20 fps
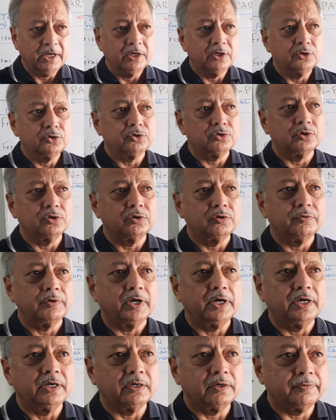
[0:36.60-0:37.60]

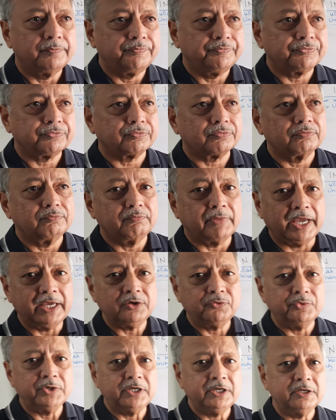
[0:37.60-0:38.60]
So Mike
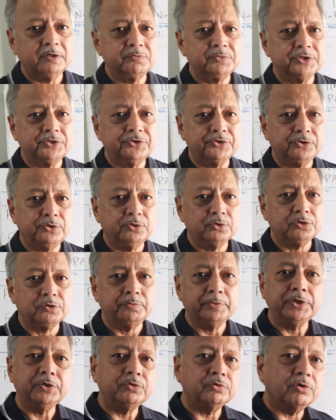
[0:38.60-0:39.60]
Williams introduced
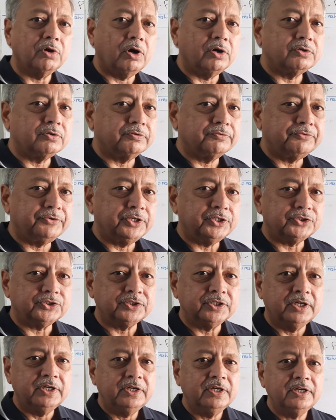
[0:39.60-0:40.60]
me to Otto Frisch,
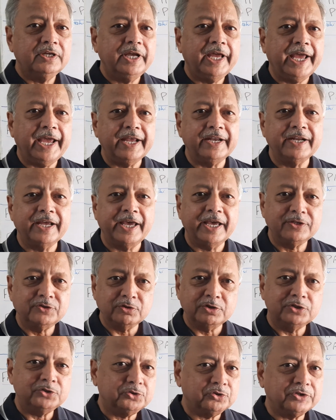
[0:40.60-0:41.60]
and I
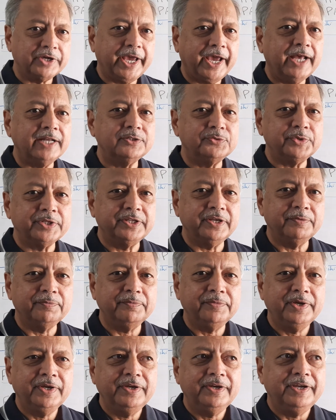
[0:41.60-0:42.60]
actually shook hands with
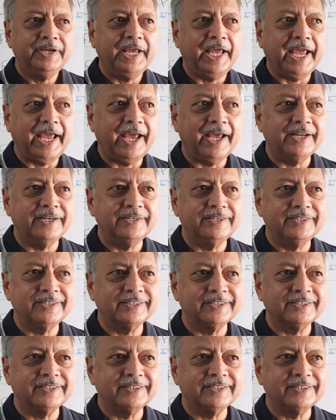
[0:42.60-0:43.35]
him and